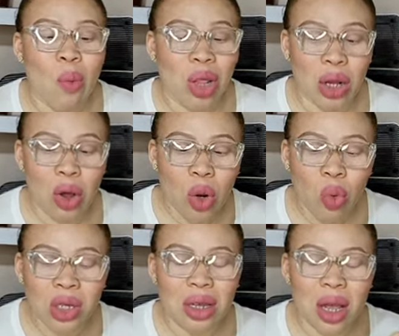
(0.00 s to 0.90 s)
where the
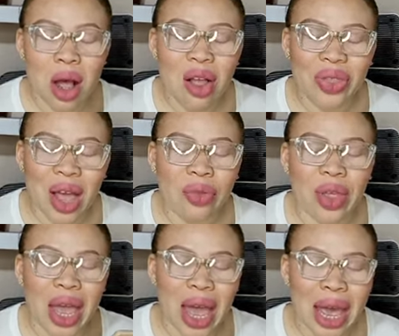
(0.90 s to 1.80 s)
Lord wants to cut down
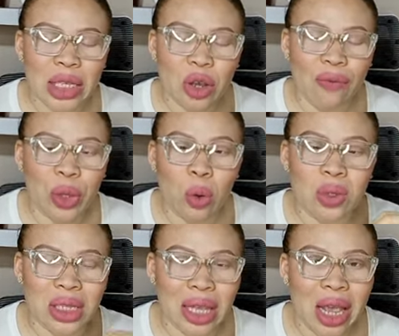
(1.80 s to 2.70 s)
the heads of
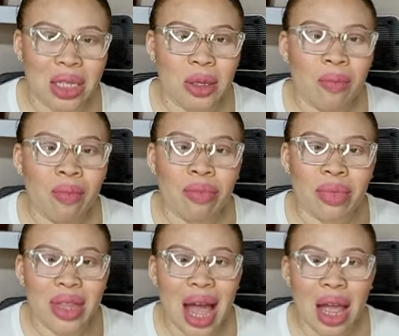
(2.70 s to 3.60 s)
those things
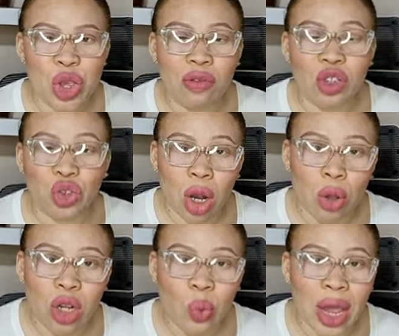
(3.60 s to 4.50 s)
that you've
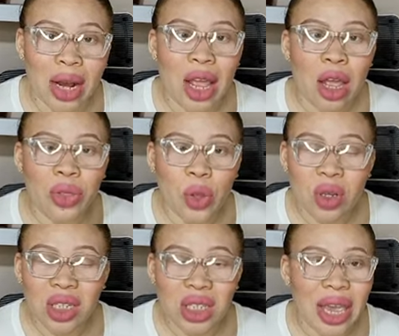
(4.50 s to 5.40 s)
struggled with,
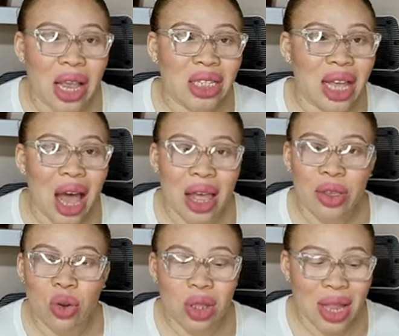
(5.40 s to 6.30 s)
those things
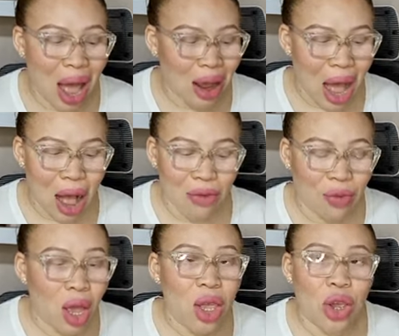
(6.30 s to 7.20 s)
that you know that
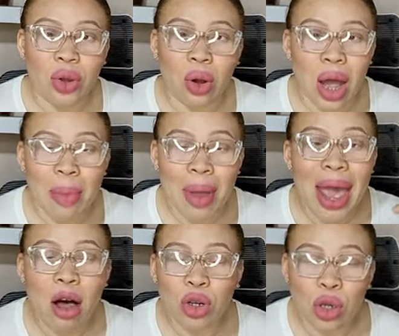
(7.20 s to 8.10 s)
have you know, um,
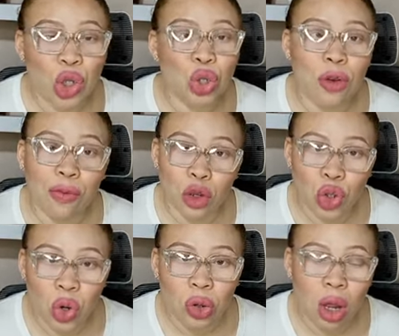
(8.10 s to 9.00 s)
held onto you for
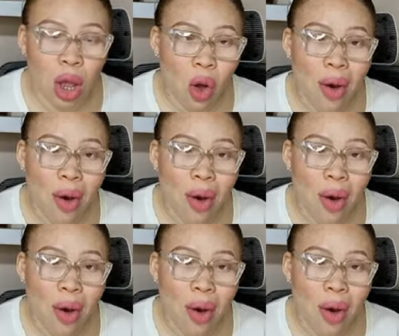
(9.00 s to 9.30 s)
so long.